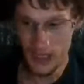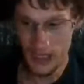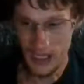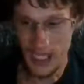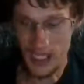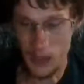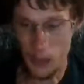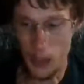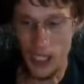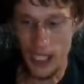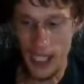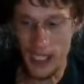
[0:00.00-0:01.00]
That's the
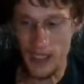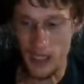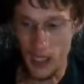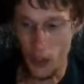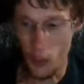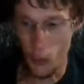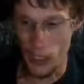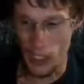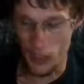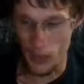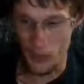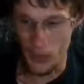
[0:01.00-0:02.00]
part I hate, is the cold, but I
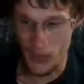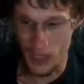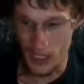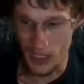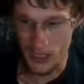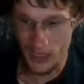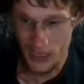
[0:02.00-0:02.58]
love the snow.